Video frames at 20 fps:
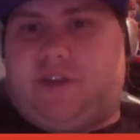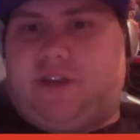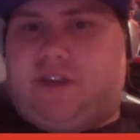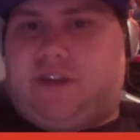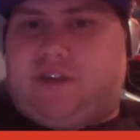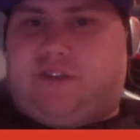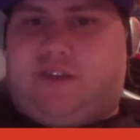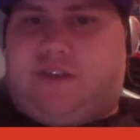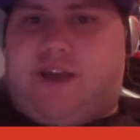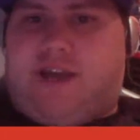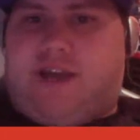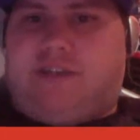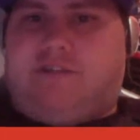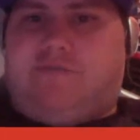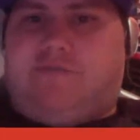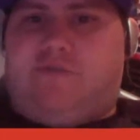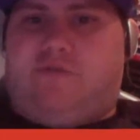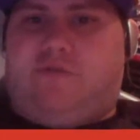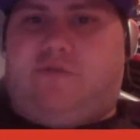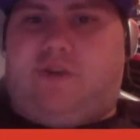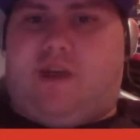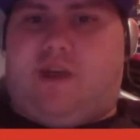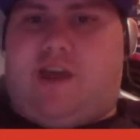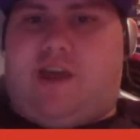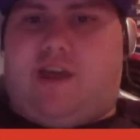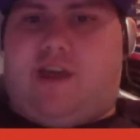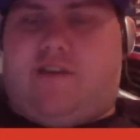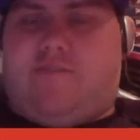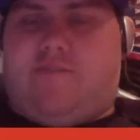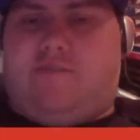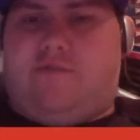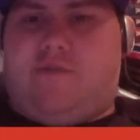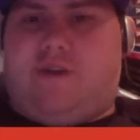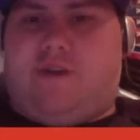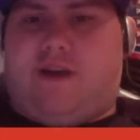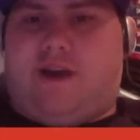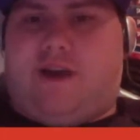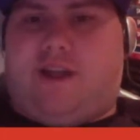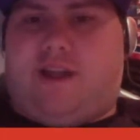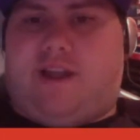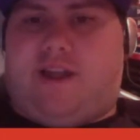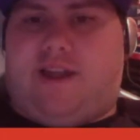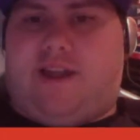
So guys, if you like